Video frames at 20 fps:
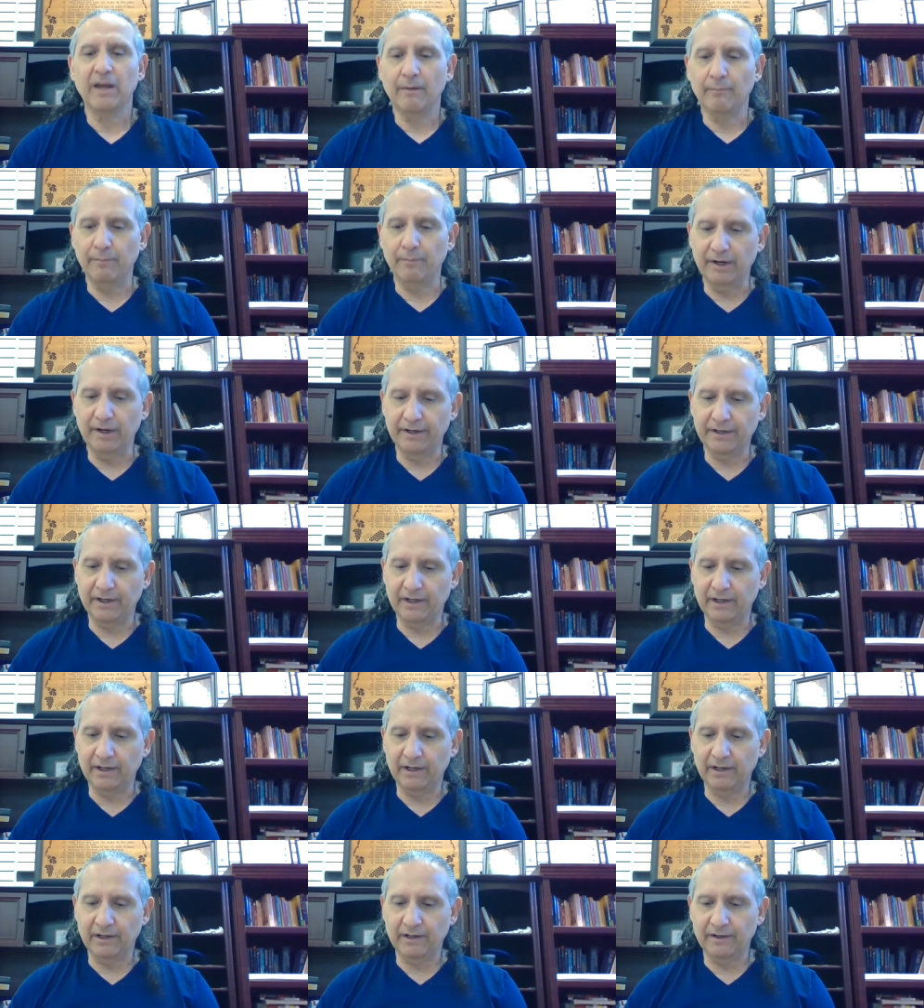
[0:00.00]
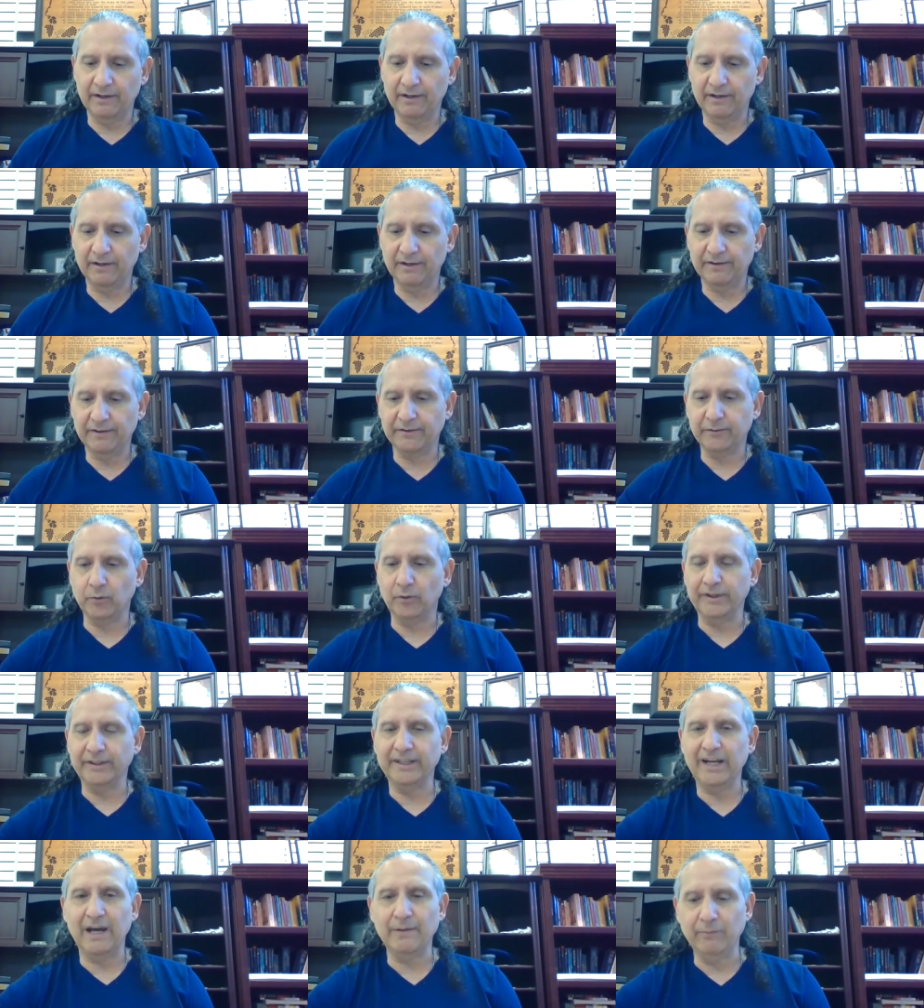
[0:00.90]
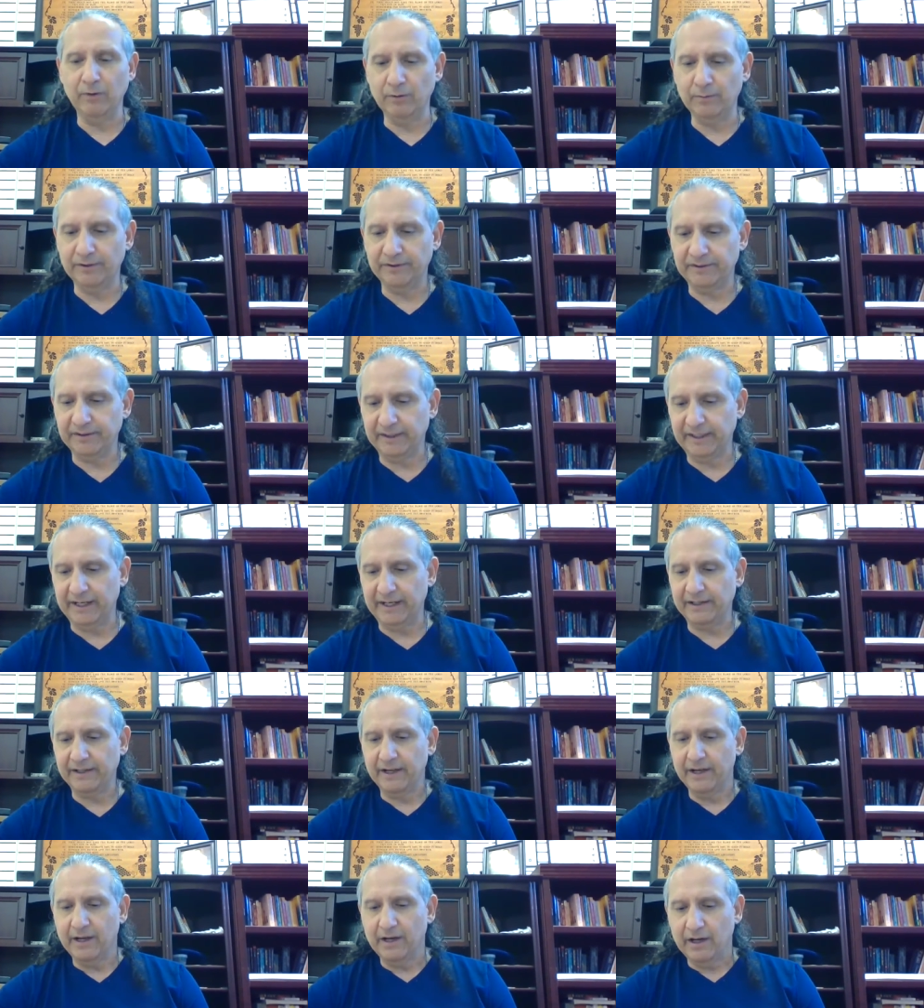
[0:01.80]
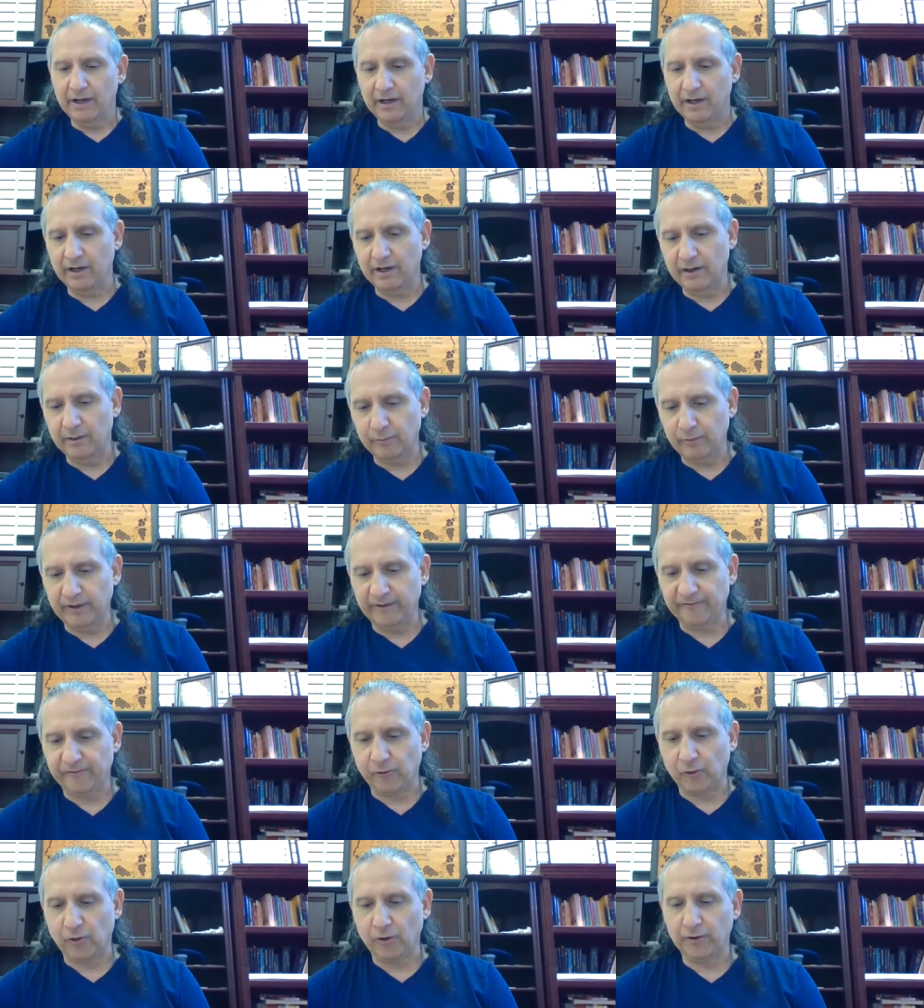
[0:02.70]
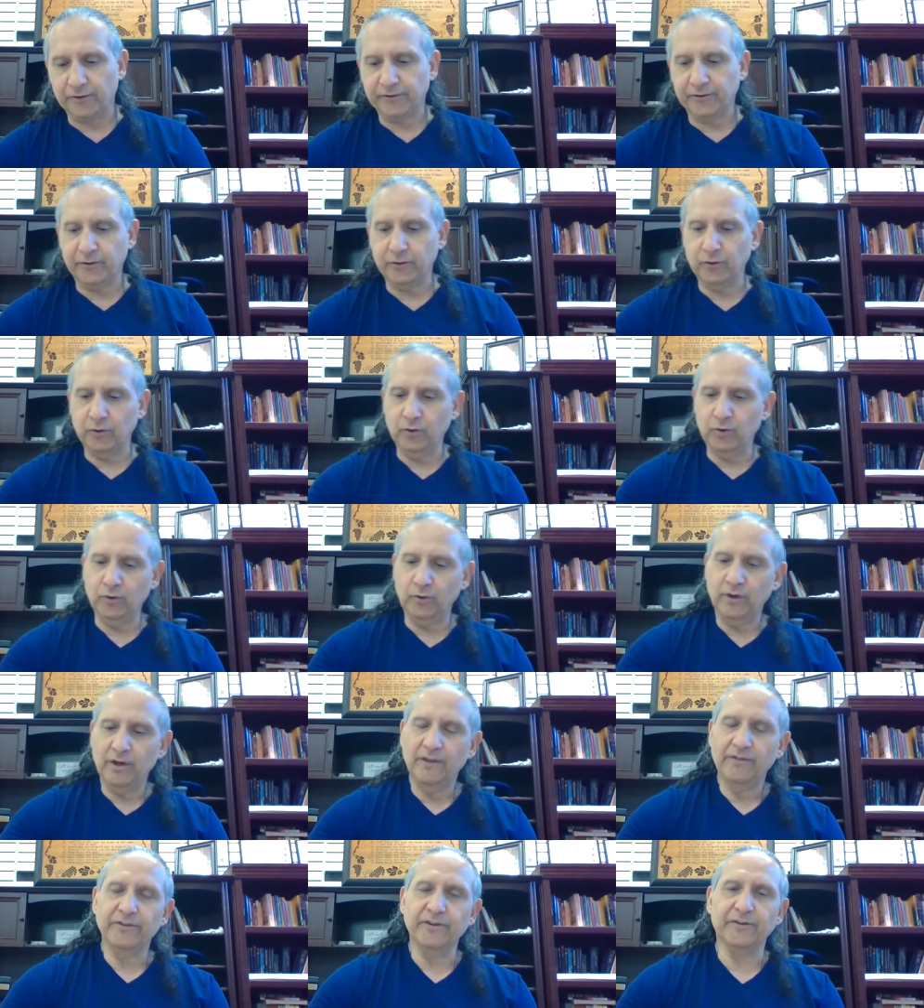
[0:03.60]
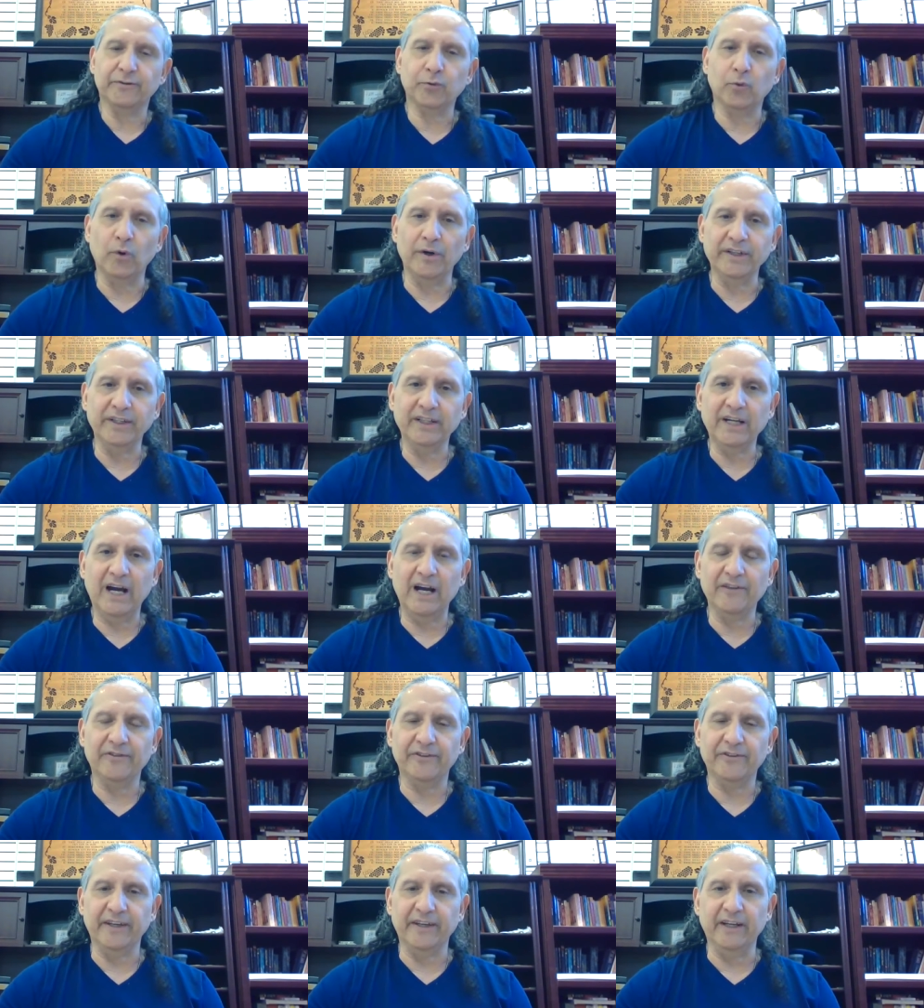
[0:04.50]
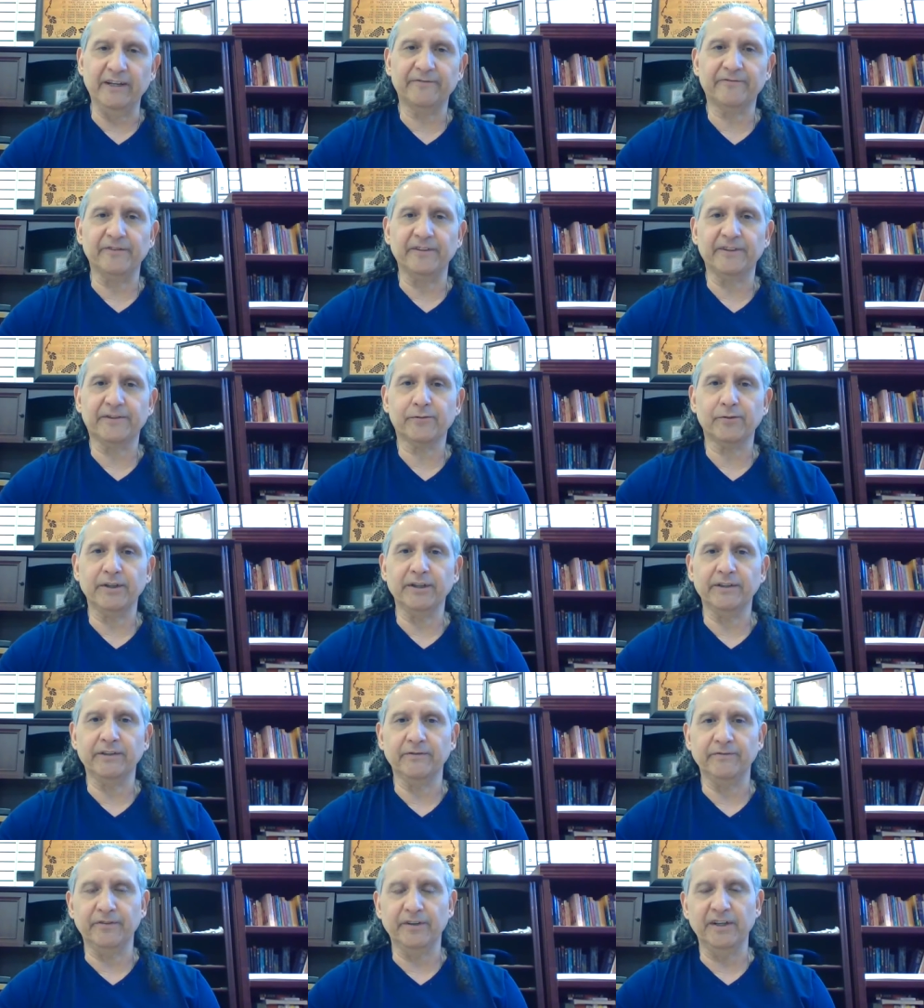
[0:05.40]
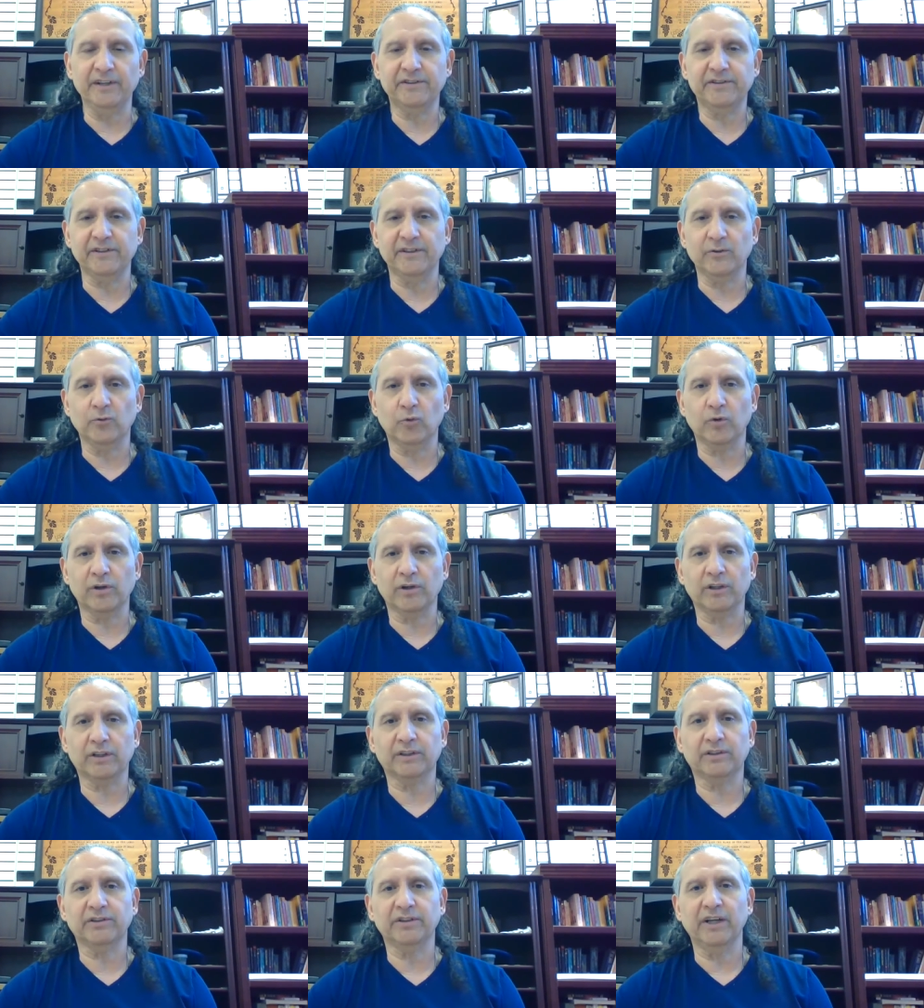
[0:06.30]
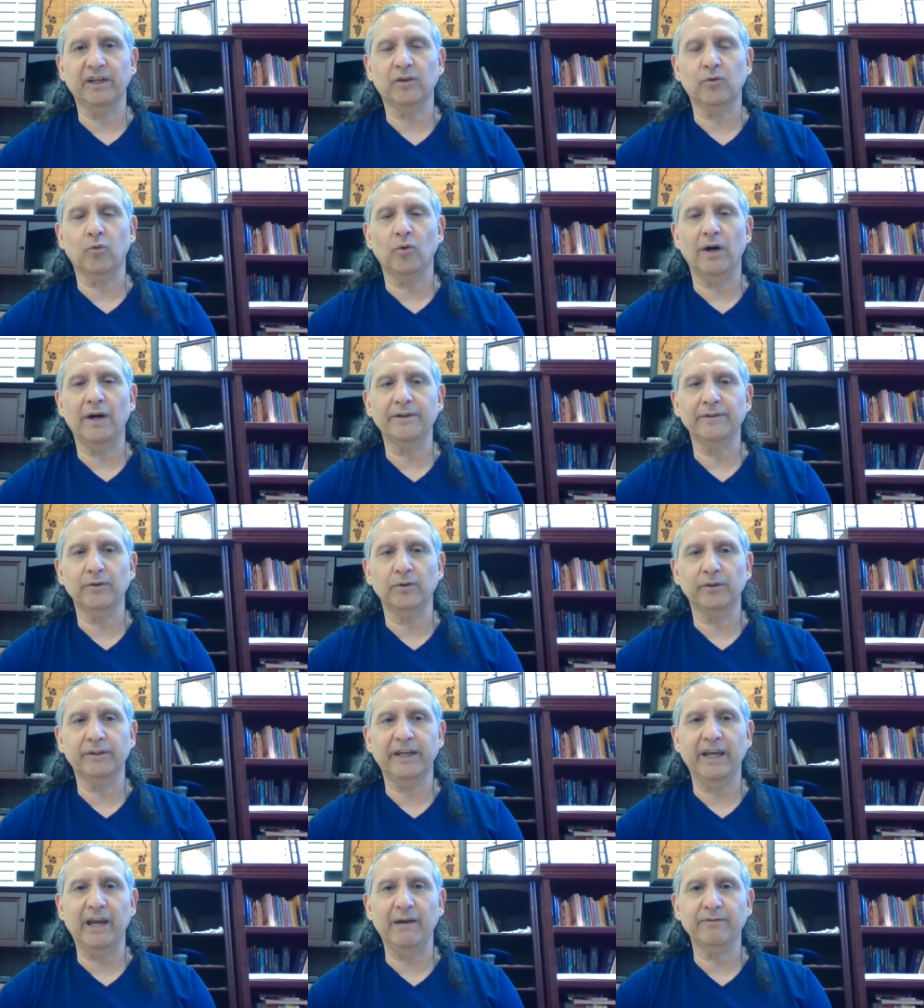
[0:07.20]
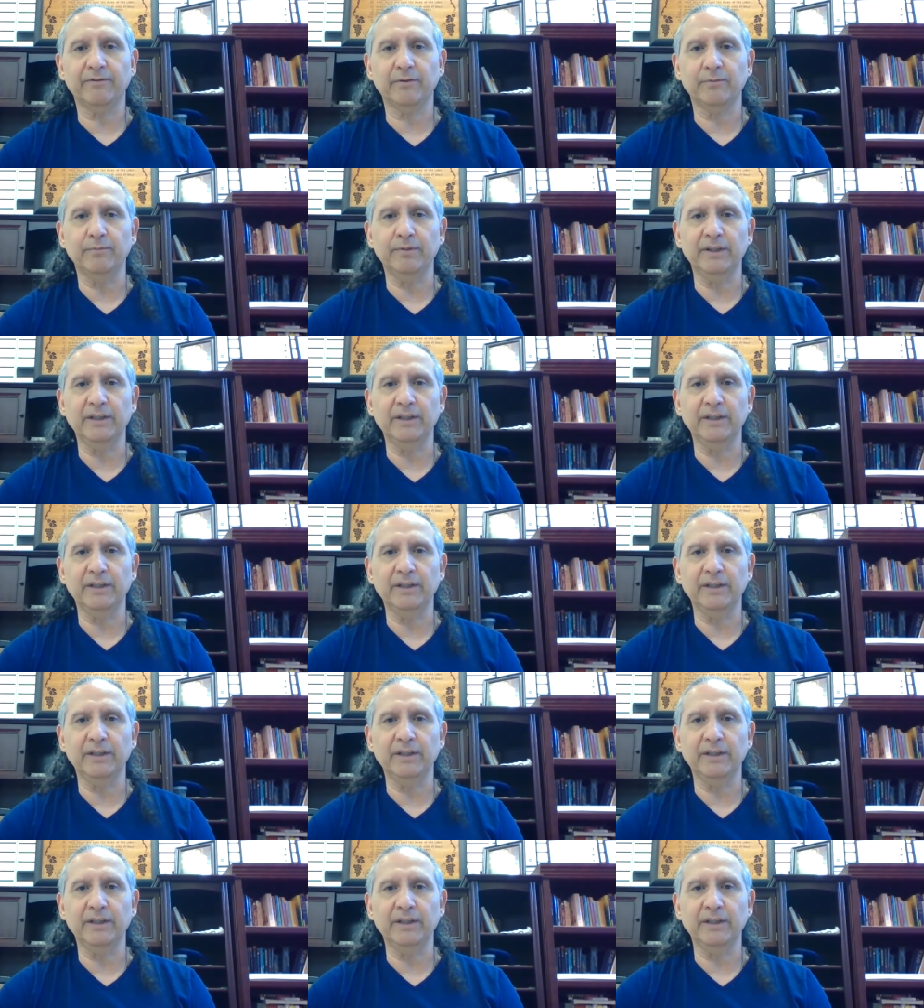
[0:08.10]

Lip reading: But the 29 movements, again, refer to the 29th Infantry Division, where Taekwondo came to